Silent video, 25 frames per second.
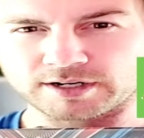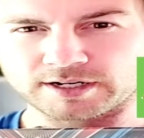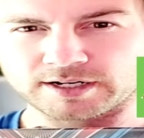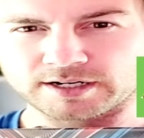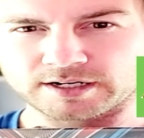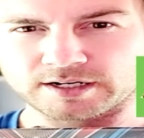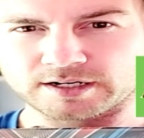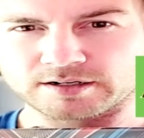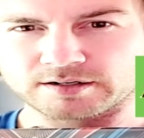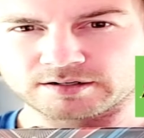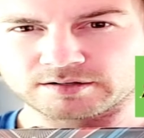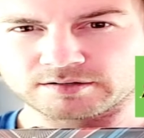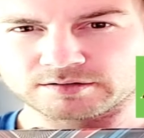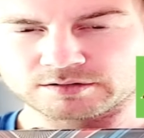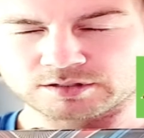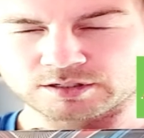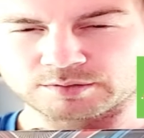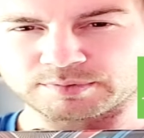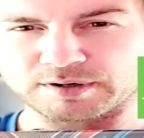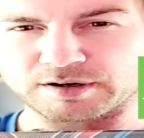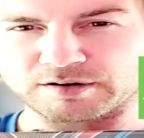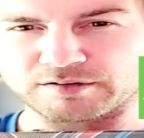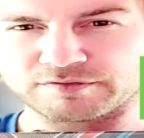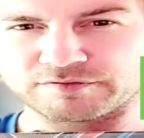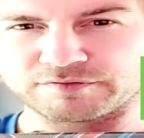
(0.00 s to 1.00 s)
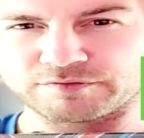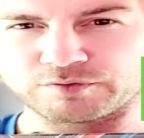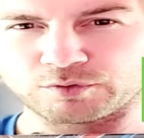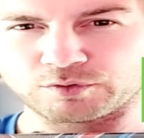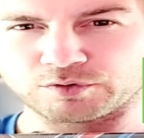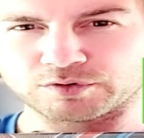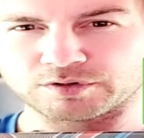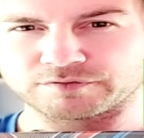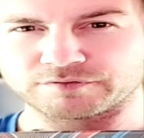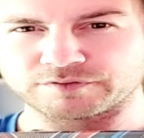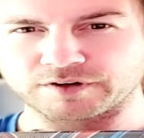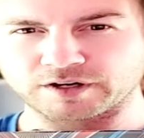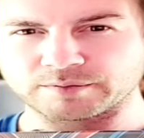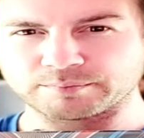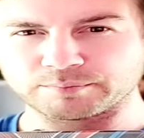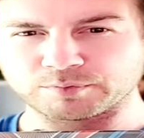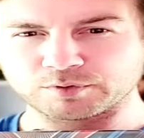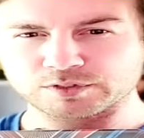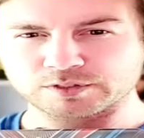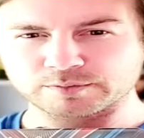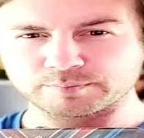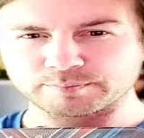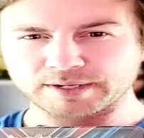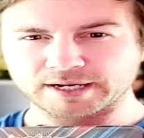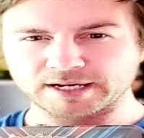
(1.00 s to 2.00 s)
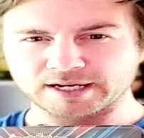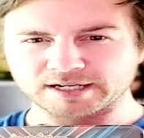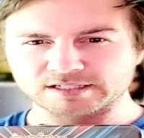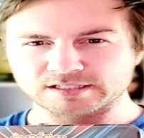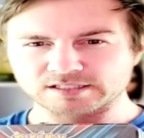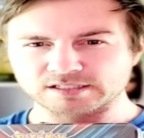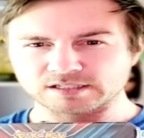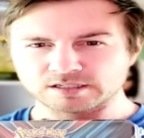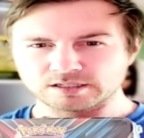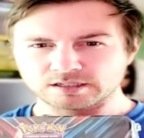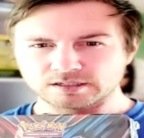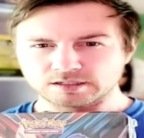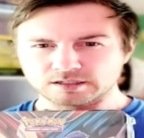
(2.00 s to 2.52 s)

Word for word: right here. It's got about four to five booster packs.